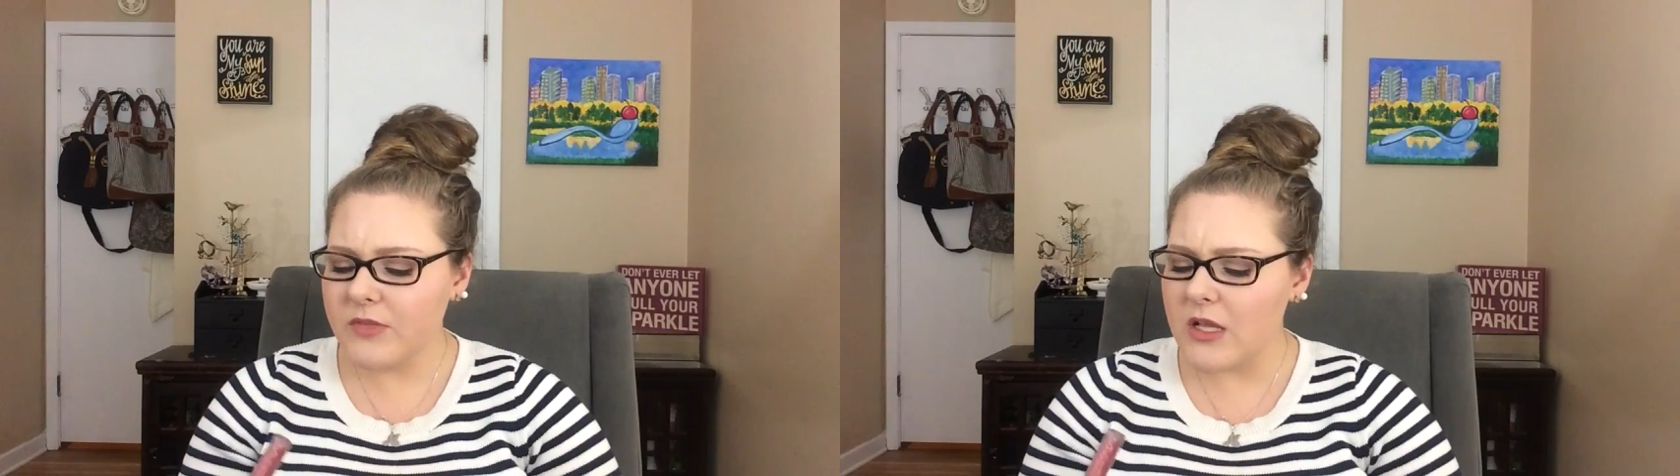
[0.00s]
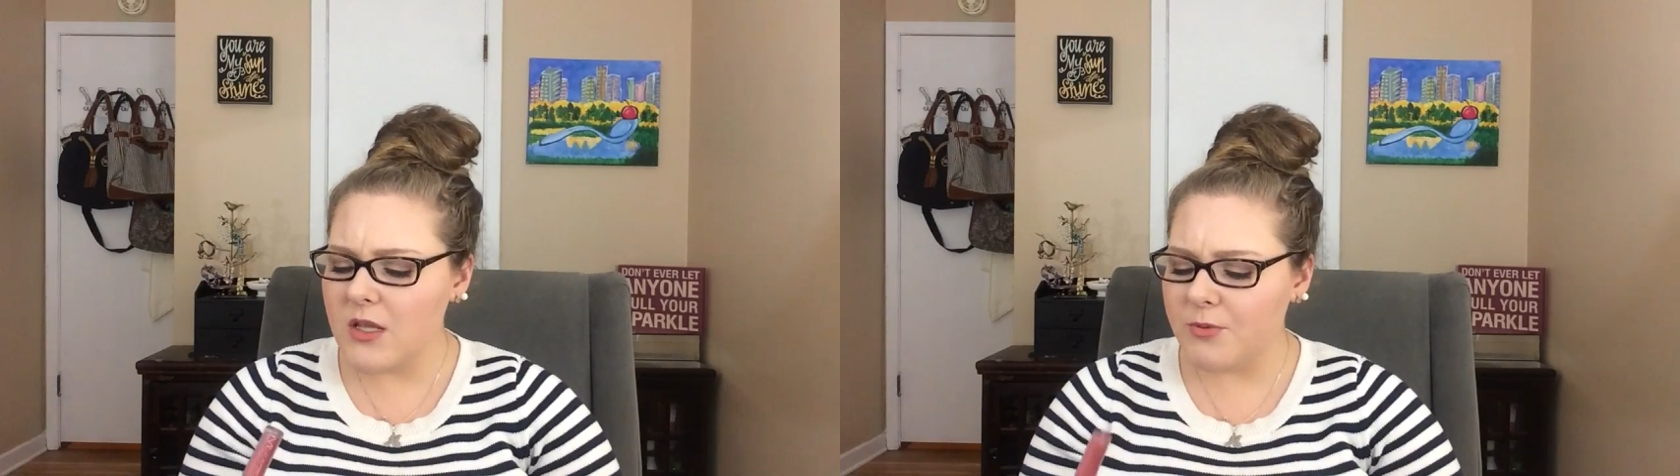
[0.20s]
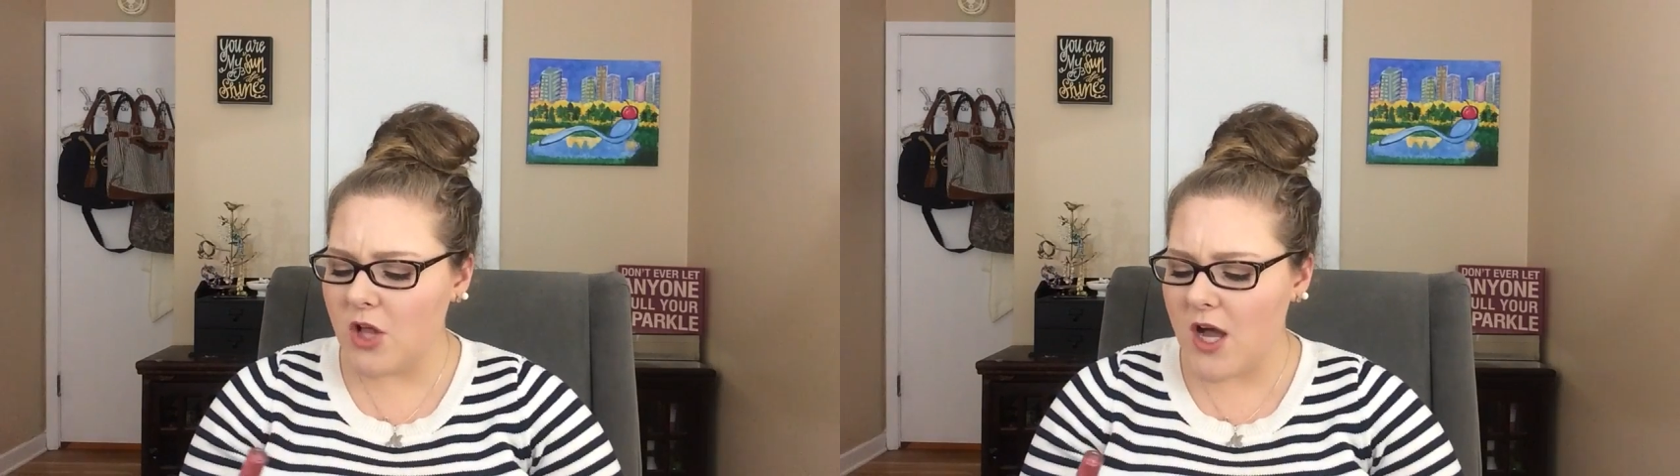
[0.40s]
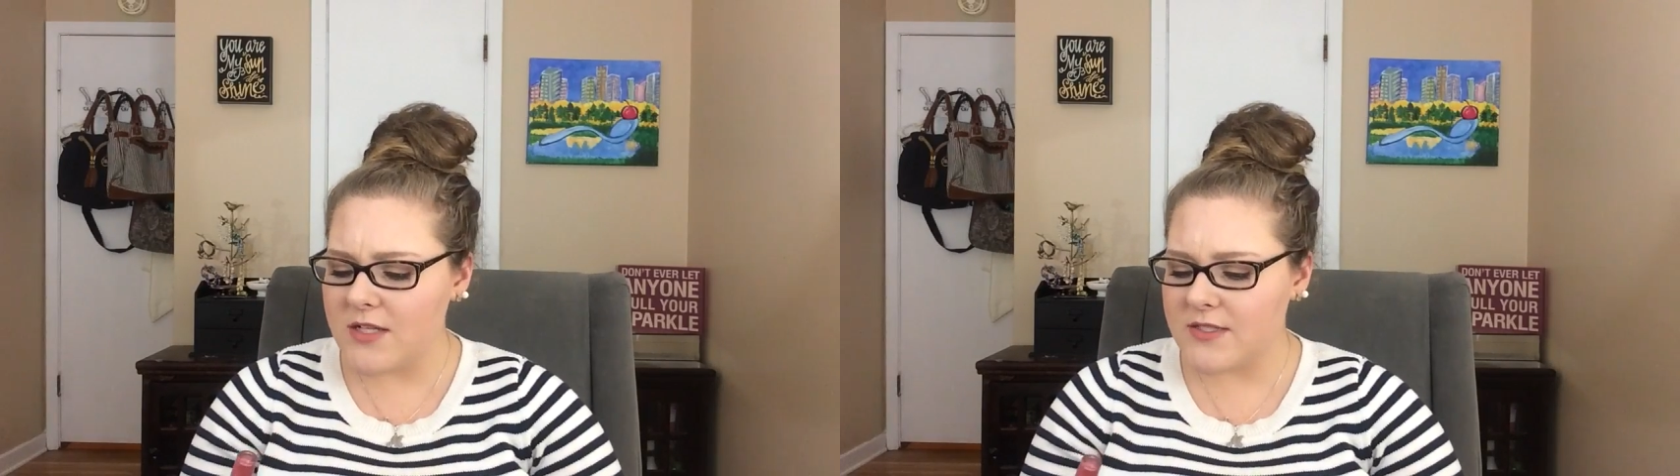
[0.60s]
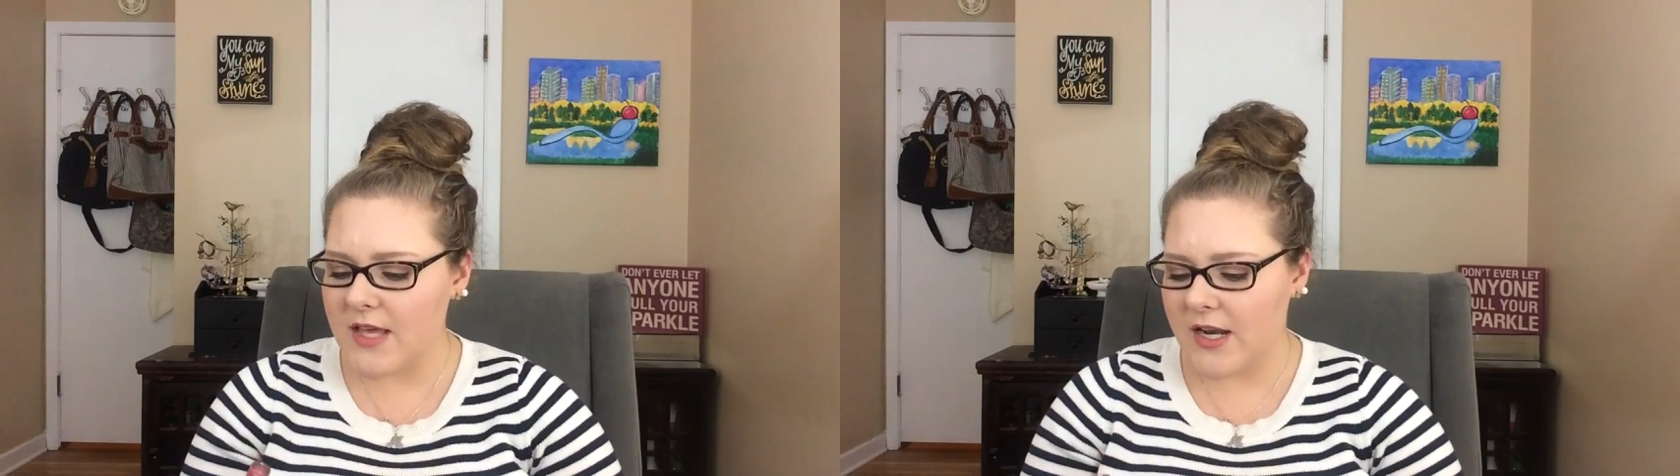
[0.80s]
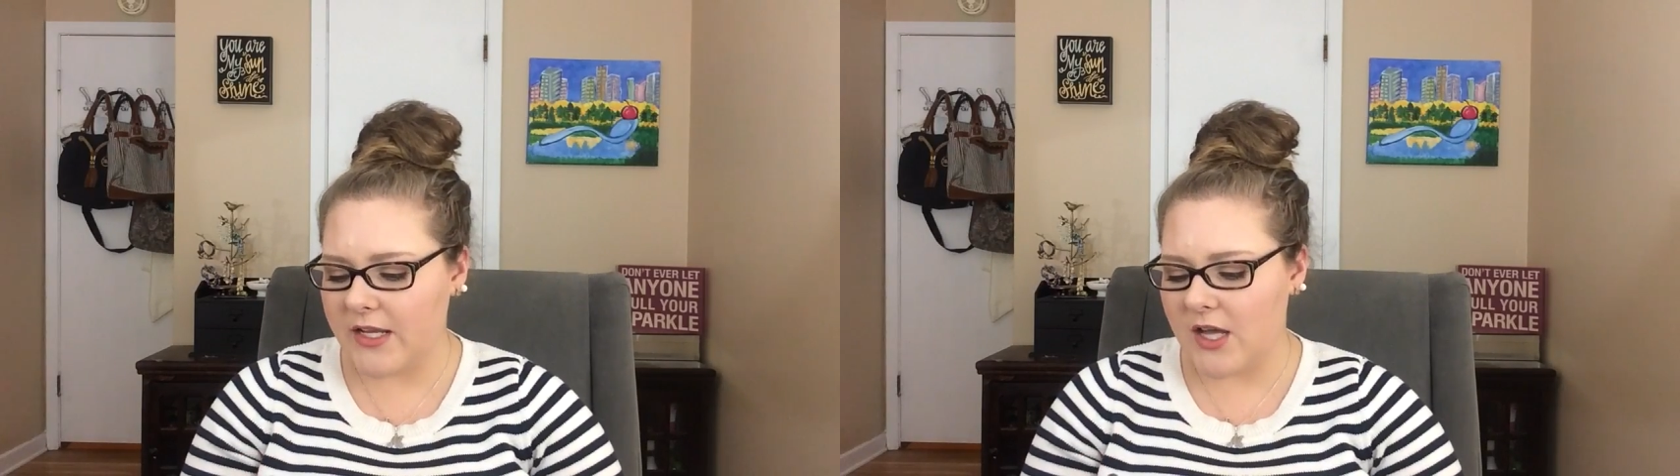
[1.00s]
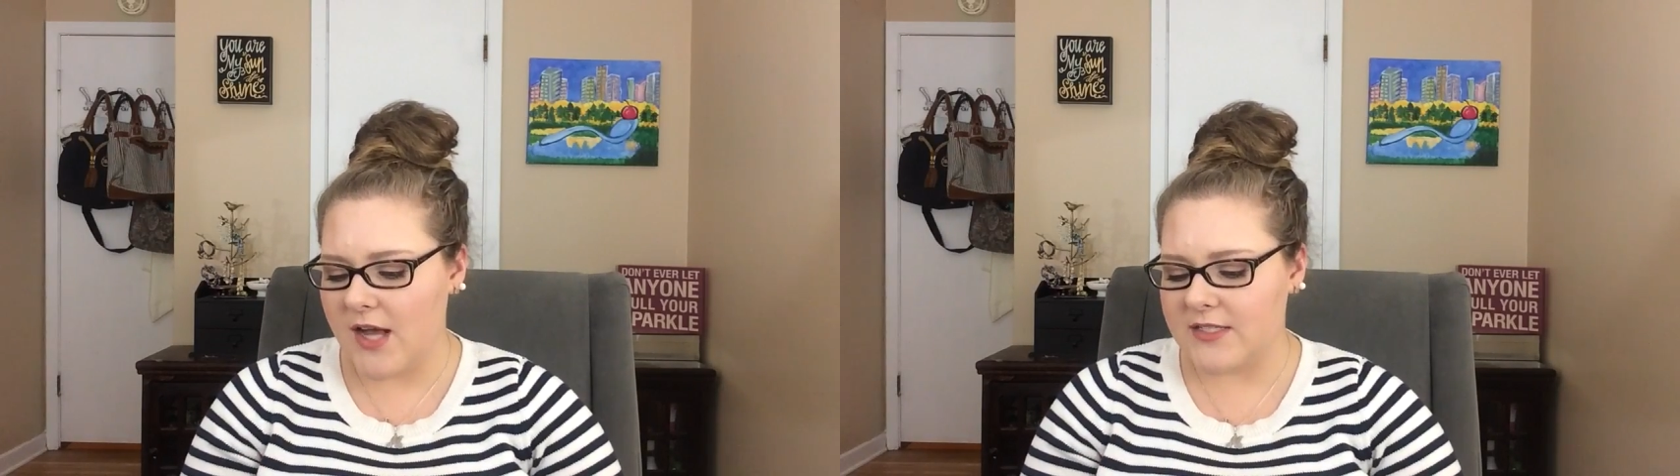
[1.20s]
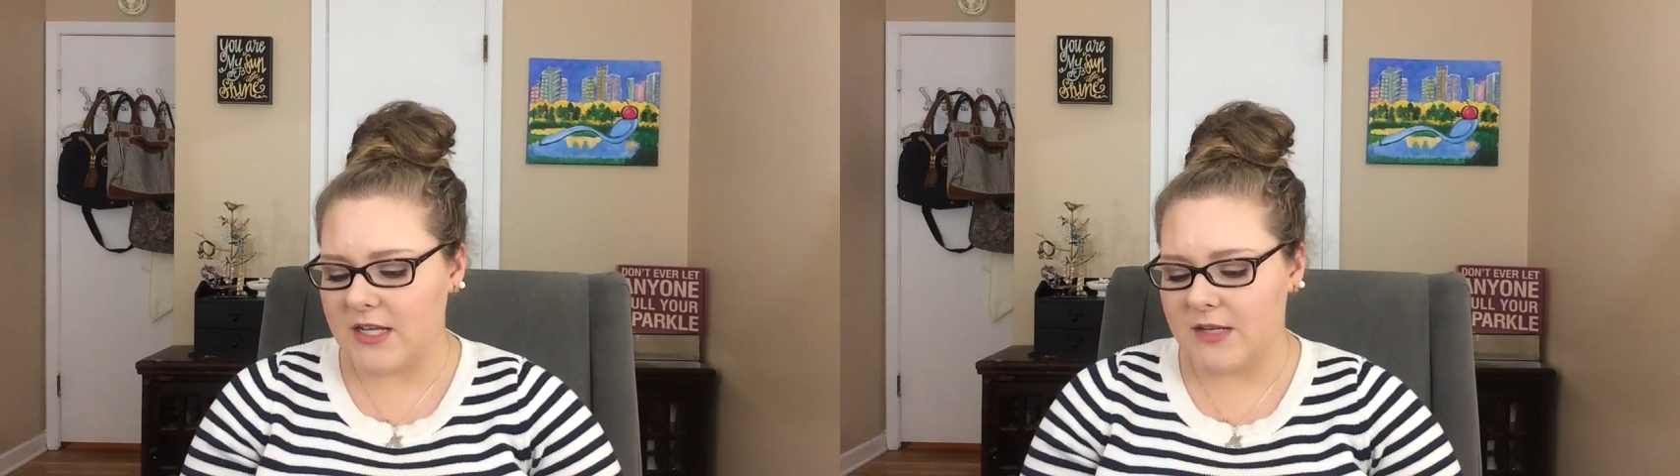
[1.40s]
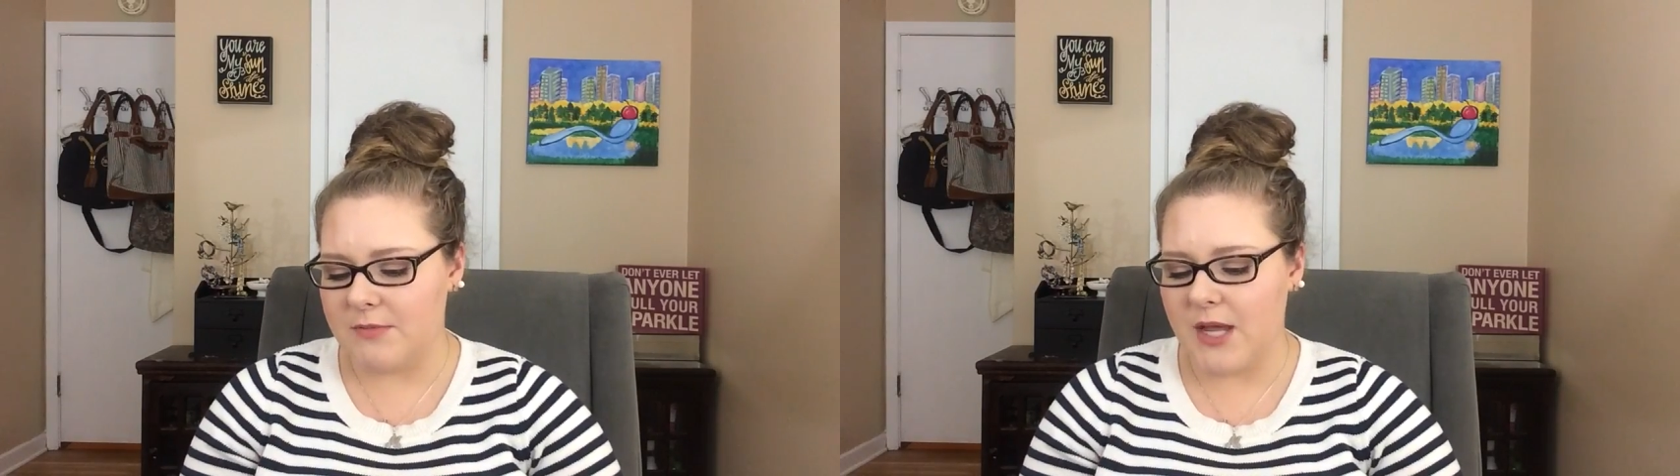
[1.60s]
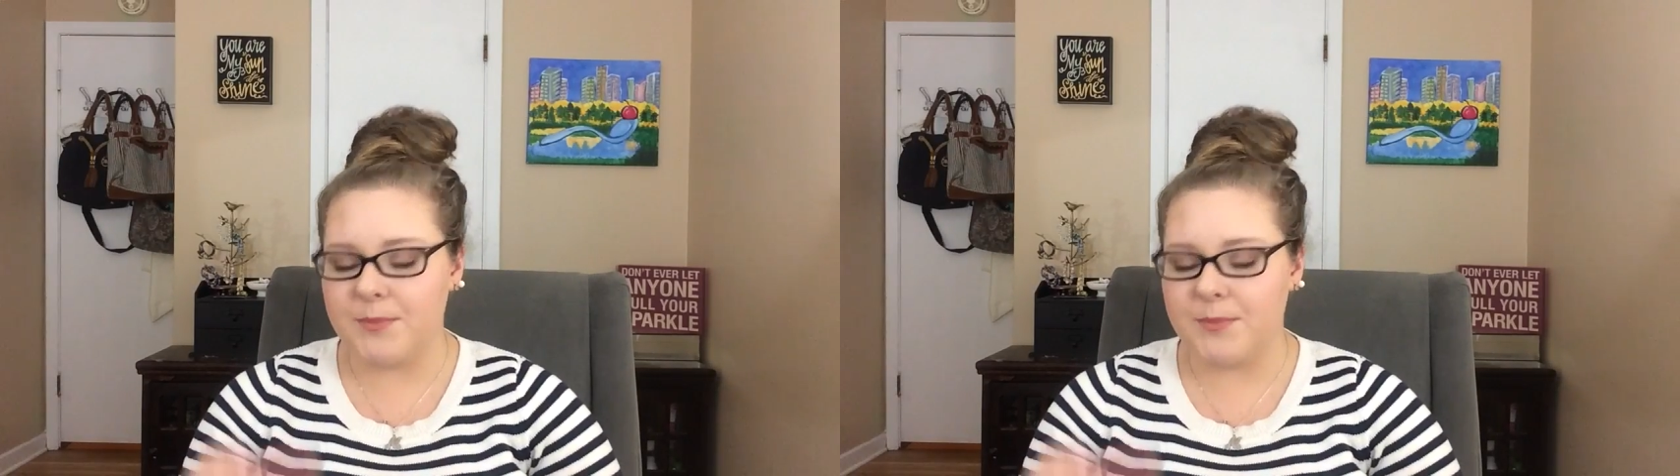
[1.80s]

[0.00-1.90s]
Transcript: lip gloss that I got in my